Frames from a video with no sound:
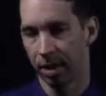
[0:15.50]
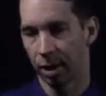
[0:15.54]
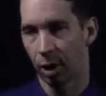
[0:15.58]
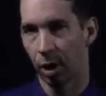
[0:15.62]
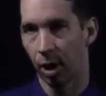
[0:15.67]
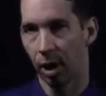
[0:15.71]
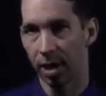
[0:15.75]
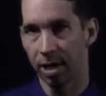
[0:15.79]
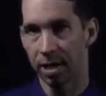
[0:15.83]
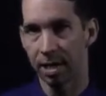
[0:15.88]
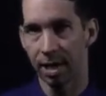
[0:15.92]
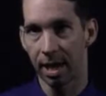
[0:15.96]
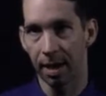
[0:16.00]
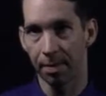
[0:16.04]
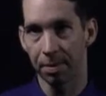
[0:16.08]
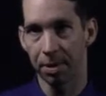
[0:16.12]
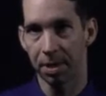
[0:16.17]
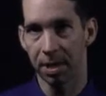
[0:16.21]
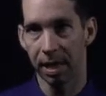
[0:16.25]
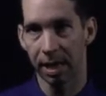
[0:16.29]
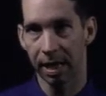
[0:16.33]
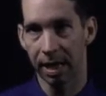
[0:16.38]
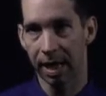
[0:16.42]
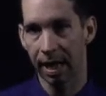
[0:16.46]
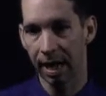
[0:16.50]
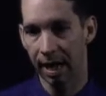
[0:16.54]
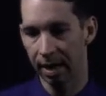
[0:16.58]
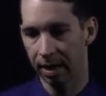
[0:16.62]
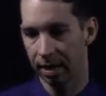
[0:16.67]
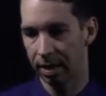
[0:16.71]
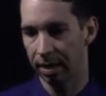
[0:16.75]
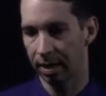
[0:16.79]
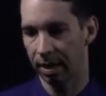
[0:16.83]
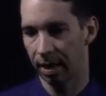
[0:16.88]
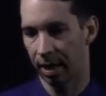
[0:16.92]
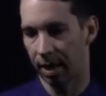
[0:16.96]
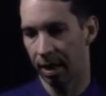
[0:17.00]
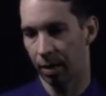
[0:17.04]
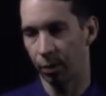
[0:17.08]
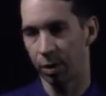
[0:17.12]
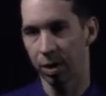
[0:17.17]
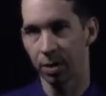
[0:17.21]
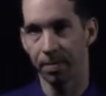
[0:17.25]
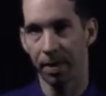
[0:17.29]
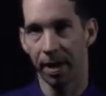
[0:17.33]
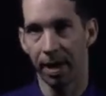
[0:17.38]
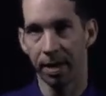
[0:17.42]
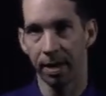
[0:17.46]
concepts to get. We
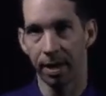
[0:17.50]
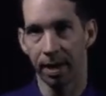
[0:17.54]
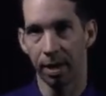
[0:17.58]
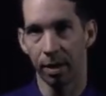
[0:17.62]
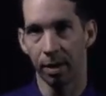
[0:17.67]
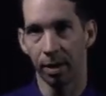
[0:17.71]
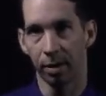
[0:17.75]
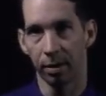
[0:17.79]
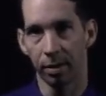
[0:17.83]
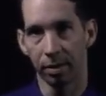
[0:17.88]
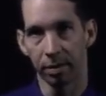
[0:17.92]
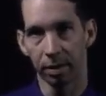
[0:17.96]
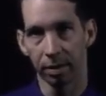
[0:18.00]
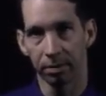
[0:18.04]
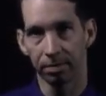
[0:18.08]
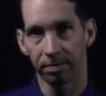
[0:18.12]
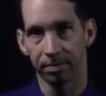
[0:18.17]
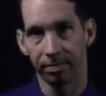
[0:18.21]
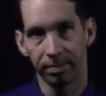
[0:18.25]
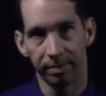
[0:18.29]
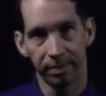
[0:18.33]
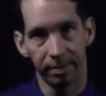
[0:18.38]
spend, I know,